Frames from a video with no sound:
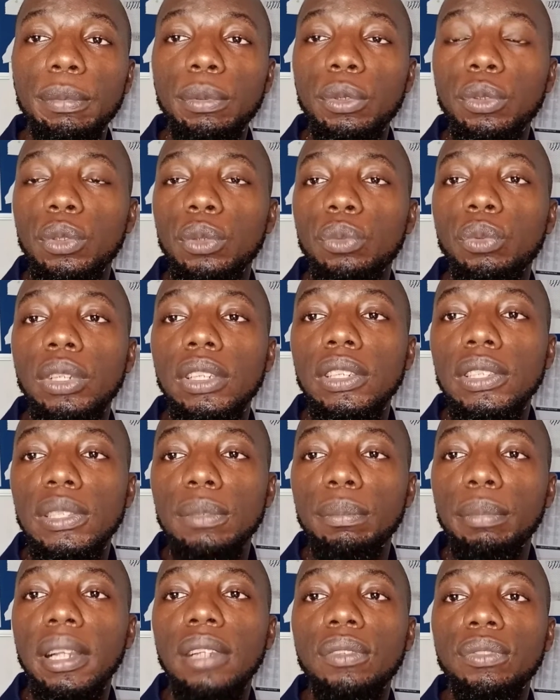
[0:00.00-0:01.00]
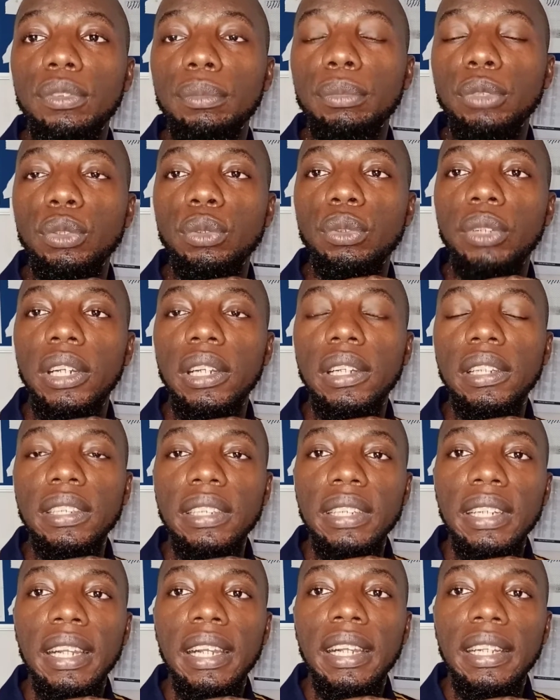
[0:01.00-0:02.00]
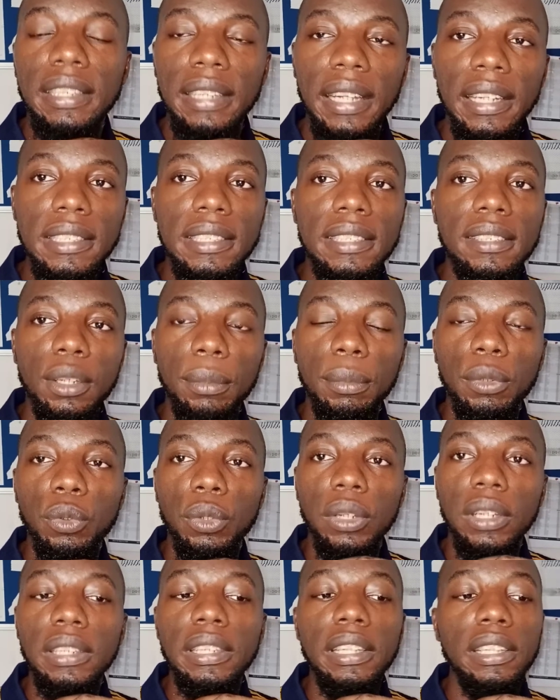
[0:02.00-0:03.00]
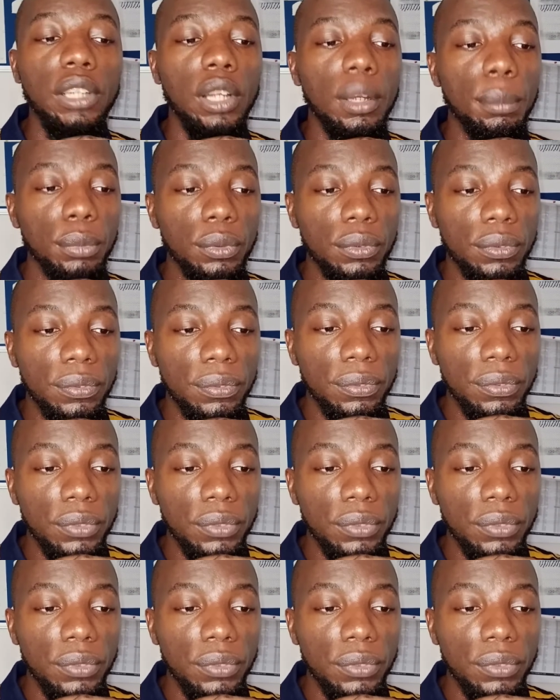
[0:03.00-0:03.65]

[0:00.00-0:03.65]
people who are willing to buy from you, right? That's number one. Then number